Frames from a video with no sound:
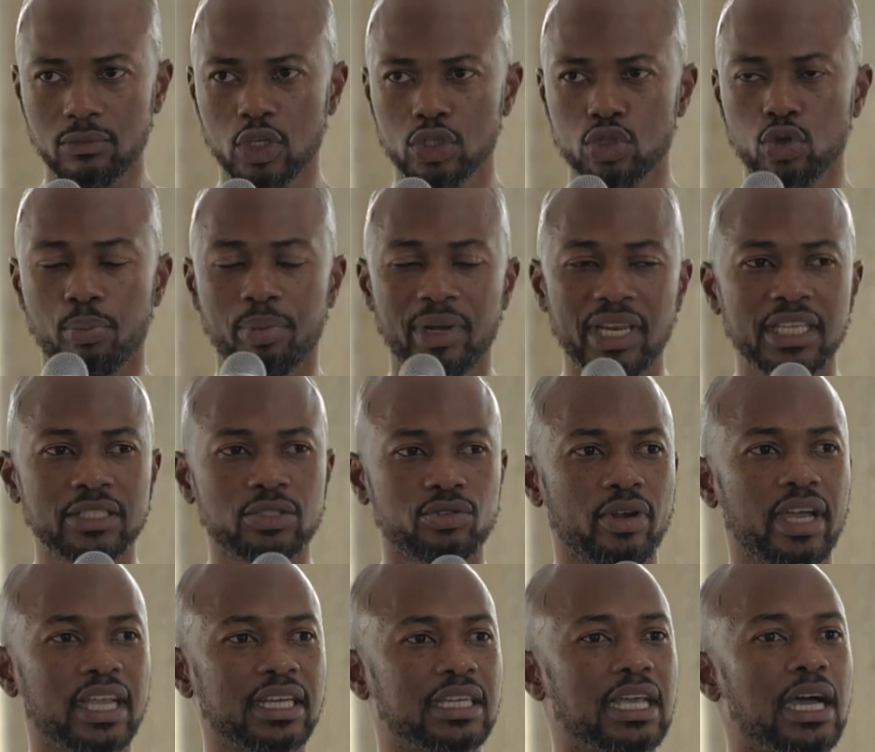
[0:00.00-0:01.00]
So please
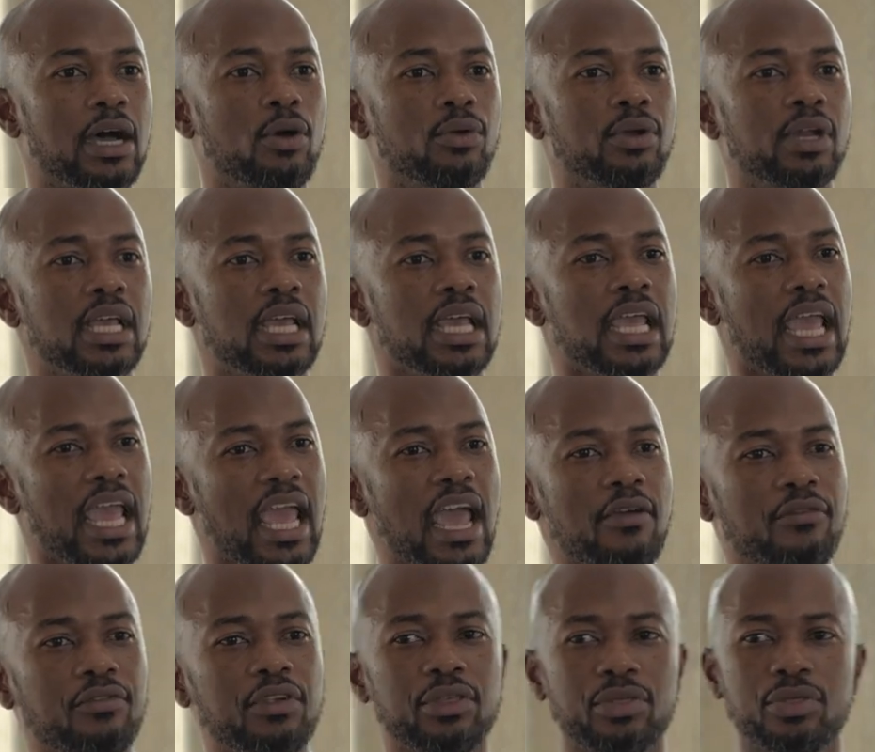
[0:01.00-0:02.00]
write down
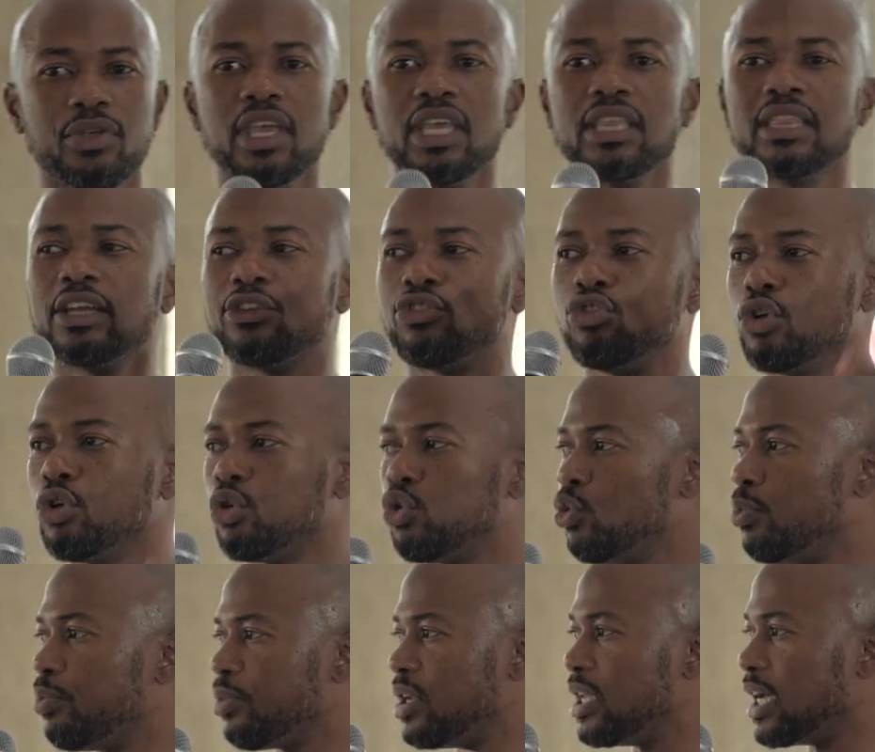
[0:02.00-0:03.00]
everything that your
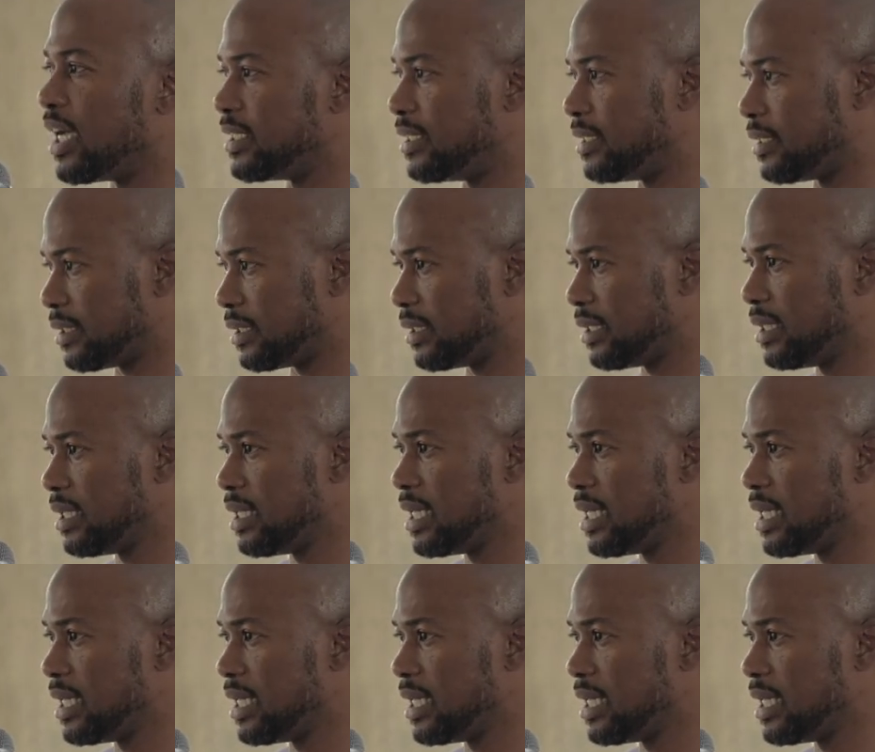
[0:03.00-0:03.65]
group does.